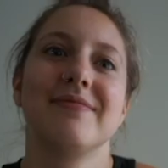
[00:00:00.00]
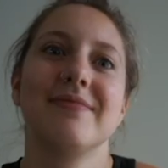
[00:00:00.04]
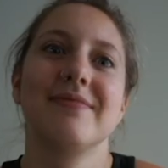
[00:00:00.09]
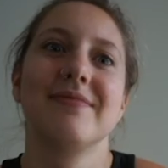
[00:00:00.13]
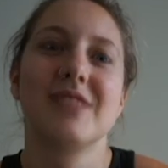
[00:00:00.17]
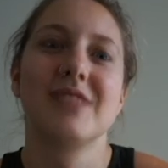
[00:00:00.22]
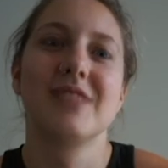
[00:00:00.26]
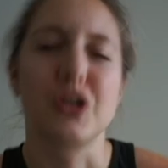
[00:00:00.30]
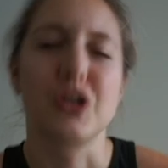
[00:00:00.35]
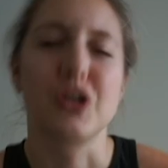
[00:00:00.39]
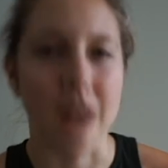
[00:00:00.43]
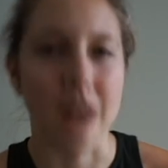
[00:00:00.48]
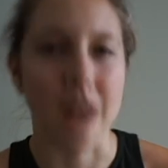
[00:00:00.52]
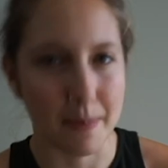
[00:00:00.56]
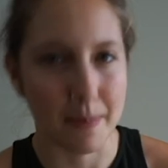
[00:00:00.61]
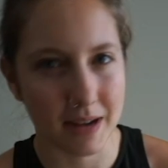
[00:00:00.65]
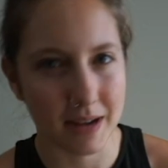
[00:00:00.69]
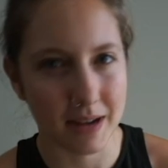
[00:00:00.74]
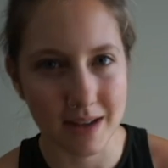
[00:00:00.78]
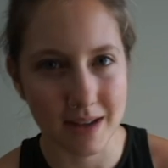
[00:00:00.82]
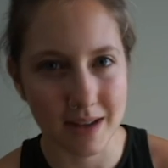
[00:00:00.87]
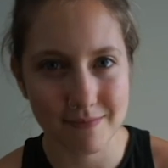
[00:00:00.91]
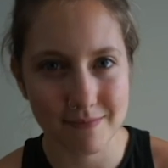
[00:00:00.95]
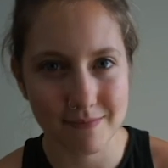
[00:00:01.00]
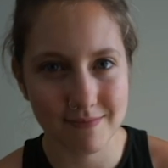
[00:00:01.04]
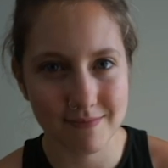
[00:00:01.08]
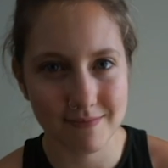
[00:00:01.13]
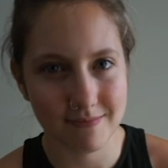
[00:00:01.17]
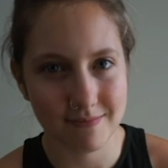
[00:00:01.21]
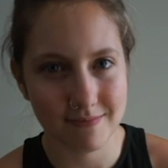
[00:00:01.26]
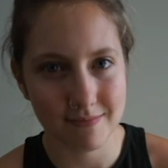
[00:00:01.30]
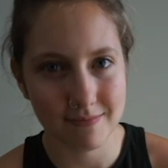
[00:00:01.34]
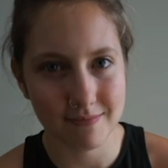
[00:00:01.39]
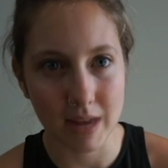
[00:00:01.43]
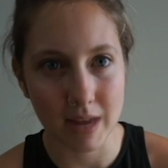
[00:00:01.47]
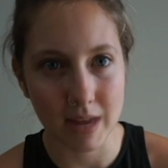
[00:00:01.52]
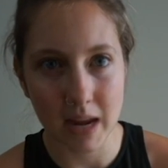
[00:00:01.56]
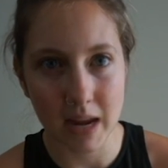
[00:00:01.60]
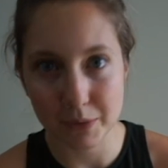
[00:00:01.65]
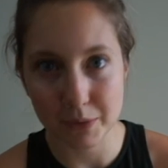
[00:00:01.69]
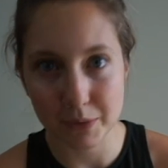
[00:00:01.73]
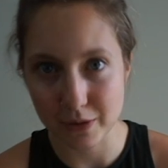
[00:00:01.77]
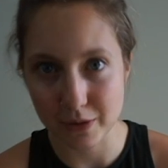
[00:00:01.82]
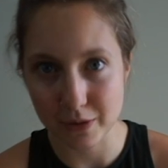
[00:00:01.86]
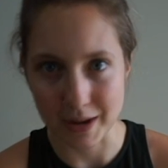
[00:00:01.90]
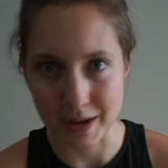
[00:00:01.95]
To wrap it up, my
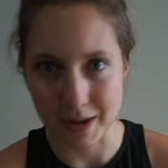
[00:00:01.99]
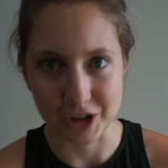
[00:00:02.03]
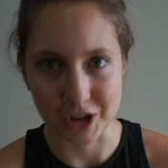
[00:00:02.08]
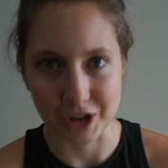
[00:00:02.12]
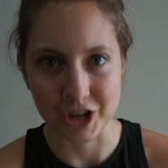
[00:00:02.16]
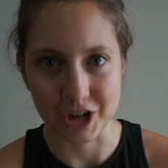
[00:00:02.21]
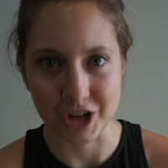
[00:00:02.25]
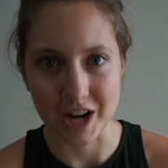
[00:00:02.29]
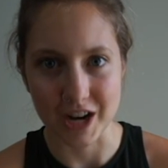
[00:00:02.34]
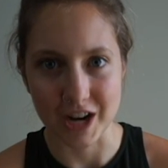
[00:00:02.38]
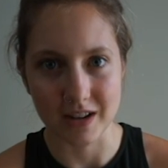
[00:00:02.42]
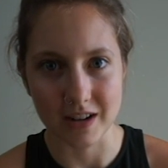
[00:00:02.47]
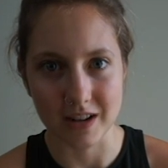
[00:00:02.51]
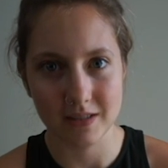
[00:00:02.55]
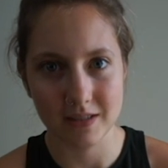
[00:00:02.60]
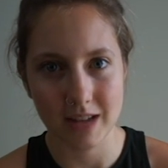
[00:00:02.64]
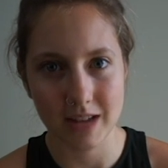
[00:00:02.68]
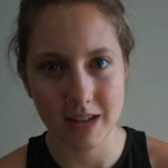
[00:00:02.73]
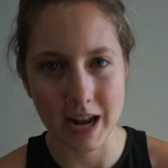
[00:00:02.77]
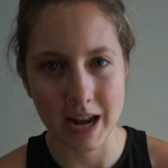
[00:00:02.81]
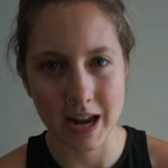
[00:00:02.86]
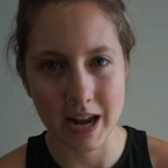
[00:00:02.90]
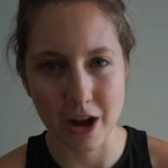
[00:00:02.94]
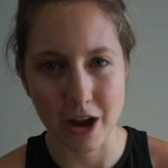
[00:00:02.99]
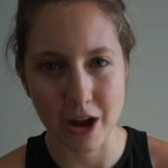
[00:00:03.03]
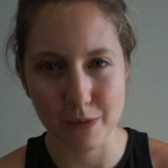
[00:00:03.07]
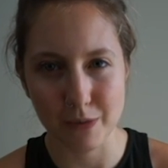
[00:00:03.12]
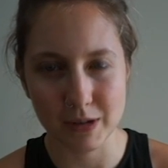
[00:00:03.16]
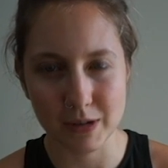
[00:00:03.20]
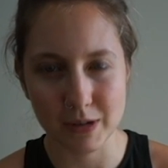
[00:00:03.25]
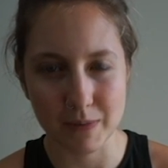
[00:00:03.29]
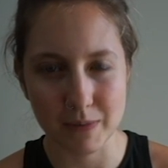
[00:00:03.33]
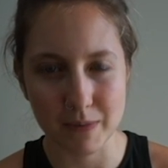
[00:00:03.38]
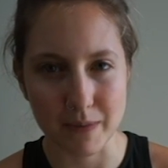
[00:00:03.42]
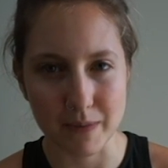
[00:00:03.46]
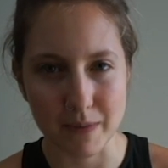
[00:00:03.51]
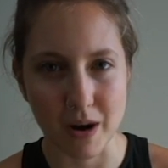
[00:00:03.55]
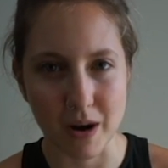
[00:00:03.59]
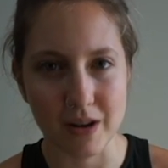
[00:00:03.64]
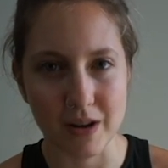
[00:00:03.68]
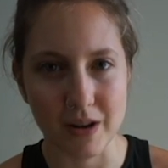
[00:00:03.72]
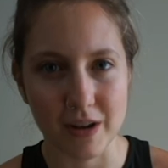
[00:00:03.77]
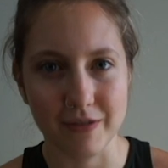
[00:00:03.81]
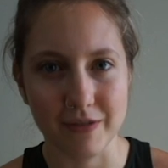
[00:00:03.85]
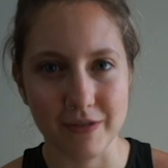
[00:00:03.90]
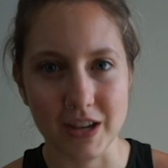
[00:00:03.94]
name's Rebecca Shear, and I hope to be
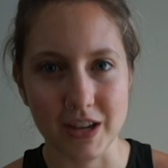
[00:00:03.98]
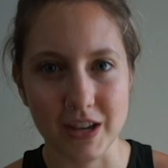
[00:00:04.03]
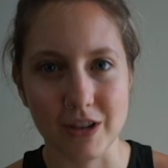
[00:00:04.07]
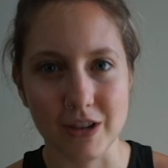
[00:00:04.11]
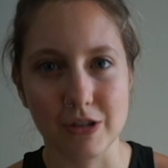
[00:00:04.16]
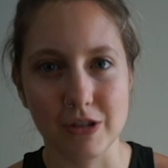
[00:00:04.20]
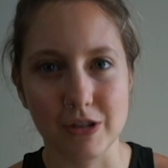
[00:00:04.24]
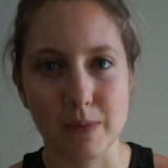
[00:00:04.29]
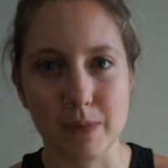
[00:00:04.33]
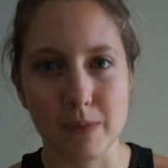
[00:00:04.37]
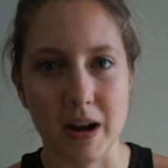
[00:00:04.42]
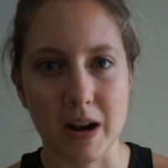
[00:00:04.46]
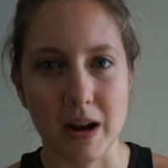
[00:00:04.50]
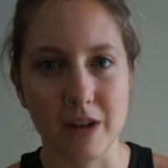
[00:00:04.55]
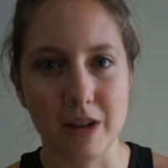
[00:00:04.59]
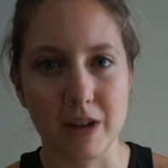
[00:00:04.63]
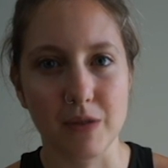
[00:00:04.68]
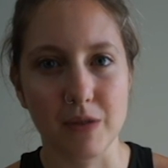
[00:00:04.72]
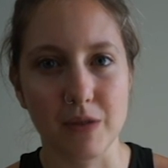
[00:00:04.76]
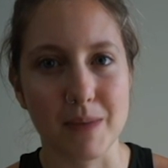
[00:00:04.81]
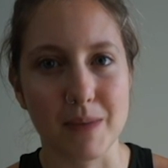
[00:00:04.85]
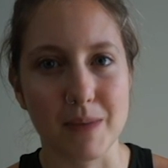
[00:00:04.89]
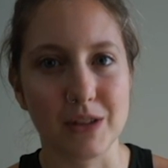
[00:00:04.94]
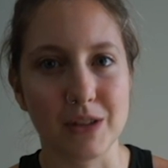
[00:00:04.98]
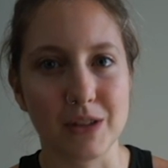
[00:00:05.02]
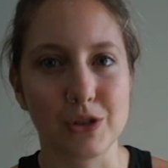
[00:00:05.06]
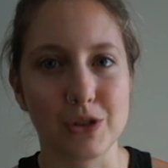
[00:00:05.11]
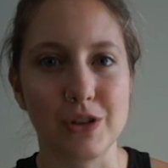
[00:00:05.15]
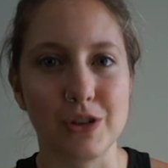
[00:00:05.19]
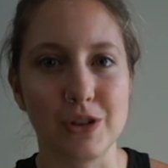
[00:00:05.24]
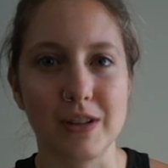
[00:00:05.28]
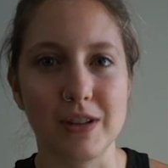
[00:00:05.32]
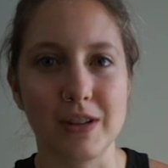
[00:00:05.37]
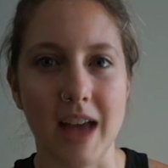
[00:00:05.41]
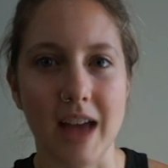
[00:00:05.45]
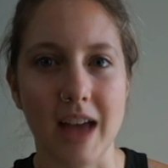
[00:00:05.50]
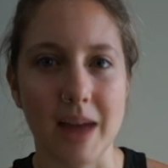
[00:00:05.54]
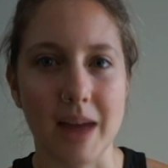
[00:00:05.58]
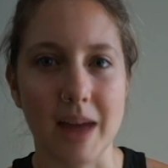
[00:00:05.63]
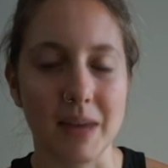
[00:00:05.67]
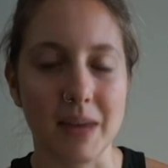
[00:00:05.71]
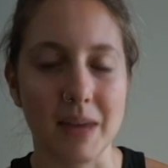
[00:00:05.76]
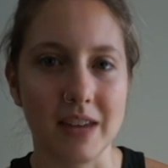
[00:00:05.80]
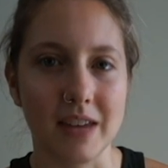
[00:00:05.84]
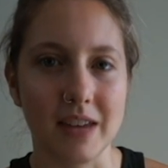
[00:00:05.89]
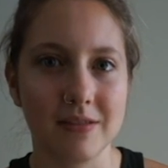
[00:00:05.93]
part of ECCO's pairing with PENSOLE
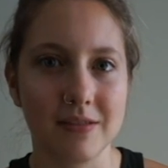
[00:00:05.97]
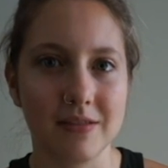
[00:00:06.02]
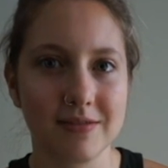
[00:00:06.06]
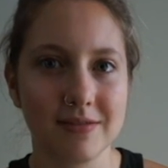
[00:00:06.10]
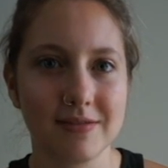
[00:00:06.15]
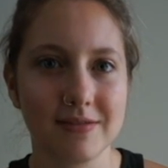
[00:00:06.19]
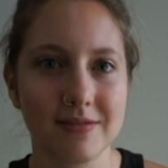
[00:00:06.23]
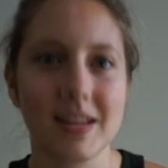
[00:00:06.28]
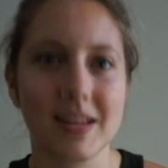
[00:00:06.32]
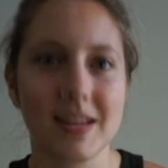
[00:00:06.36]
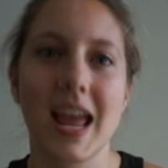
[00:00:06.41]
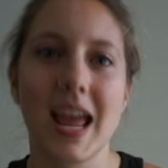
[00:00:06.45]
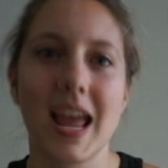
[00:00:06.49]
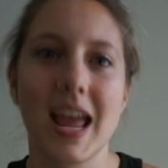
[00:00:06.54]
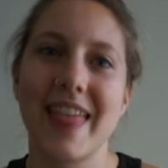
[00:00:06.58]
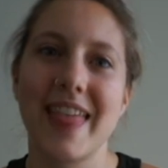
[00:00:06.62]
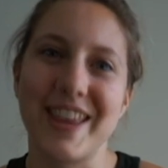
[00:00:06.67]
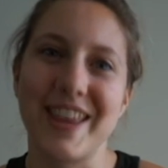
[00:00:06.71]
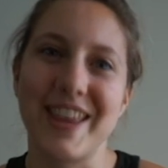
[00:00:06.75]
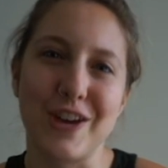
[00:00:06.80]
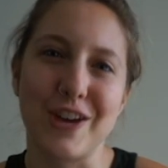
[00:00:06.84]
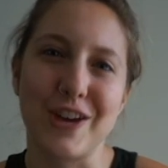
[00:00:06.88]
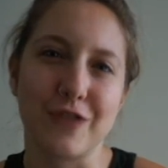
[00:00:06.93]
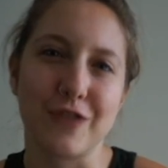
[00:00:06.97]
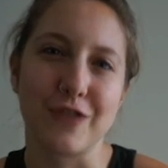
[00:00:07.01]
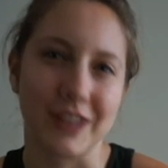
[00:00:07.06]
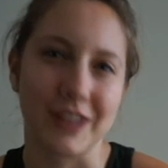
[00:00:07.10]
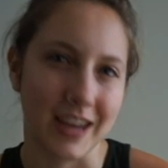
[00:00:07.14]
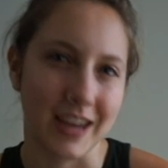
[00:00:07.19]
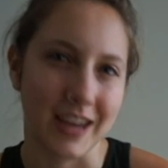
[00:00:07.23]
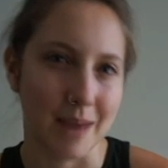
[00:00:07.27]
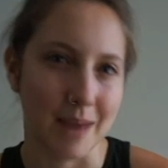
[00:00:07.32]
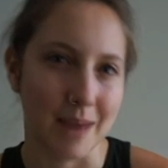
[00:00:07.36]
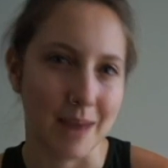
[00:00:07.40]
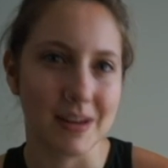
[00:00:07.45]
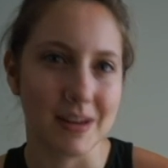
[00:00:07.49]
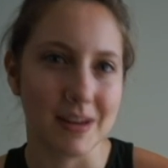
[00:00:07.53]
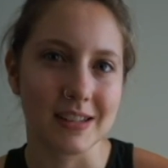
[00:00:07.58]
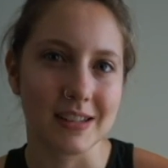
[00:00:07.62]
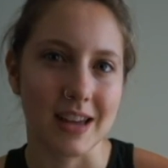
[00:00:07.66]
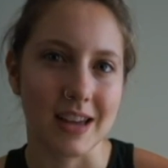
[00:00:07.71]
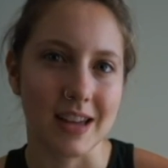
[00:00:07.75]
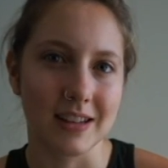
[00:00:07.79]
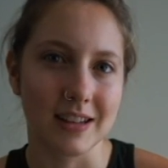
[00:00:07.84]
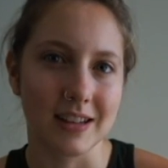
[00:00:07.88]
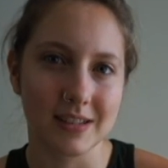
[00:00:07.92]
Academy. Thank you for looking at my
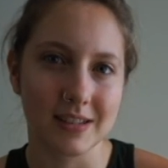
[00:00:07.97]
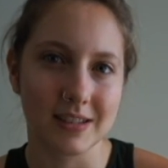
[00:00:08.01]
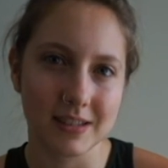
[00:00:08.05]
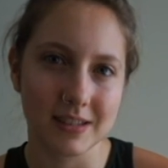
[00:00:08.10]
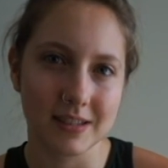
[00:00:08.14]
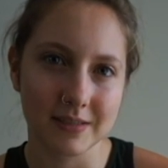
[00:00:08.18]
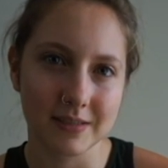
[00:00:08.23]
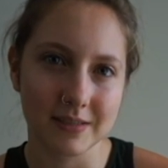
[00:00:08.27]
designs.